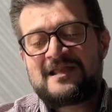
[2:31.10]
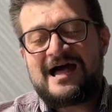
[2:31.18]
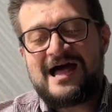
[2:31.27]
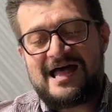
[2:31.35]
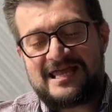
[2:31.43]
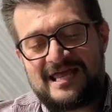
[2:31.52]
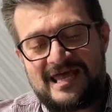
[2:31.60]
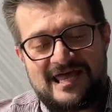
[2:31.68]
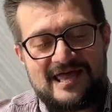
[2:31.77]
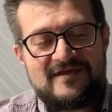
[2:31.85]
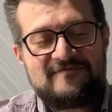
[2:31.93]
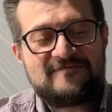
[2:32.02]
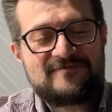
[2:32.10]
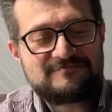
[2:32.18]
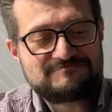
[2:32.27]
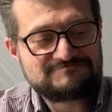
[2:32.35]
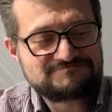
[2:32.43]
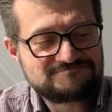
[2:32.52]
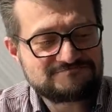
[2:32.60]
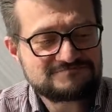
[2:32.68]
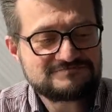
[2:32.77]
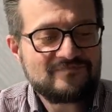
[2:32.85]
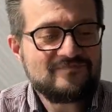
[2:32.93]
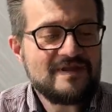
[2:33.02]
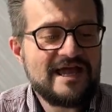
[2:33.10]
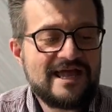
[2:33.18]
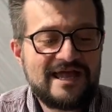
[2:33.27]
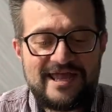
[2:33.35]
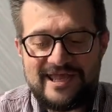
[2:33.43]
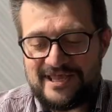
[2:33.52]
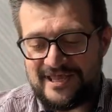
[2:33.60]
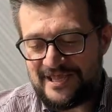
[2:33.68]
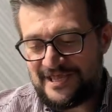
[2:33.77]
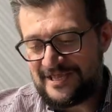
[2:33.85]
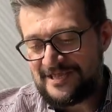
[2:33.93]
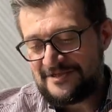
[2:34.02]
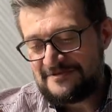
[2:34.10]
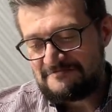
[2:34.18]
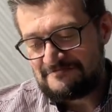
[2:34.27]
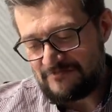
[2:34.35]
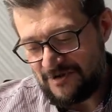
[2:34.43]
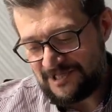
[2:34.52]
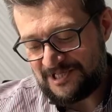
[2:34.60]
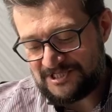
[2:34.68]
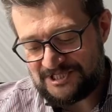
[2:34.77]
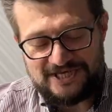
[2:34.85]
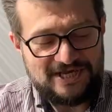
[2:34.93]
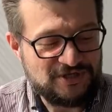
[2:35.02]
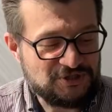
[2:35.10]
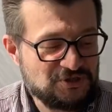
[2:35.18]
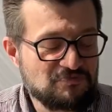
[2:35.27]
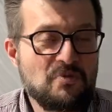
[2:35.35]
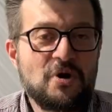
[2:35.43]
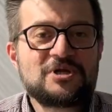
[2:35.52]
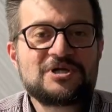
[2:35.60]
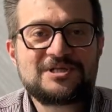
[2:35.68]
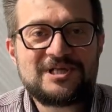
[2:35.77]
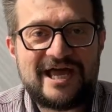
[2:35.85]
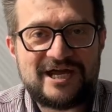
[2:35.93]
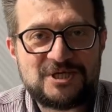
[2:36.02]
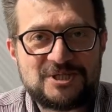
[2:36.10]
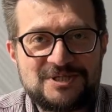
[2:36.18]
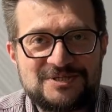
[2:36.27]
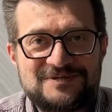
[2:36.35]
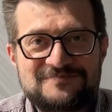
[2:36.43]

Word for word: I have a, well, let's say a small collection